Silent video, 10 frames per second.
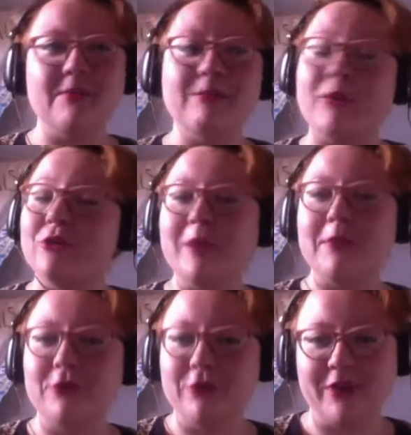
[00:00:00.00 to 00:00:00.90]
Both
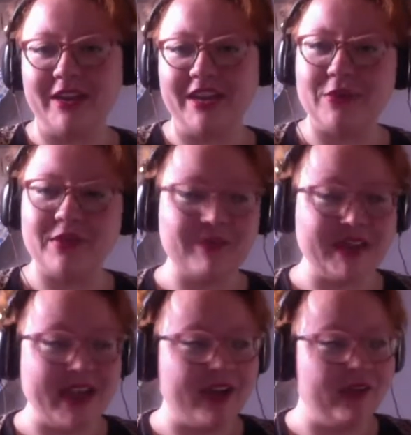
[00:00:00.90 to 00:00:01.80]
people who are here with me
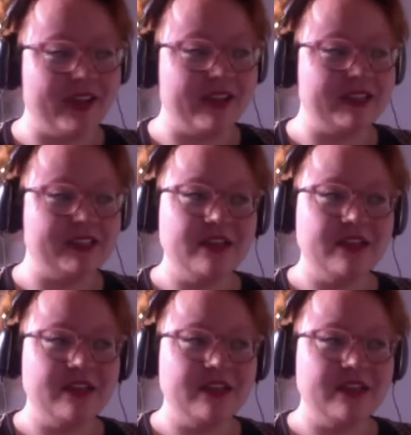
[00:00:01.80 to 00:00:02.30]
now and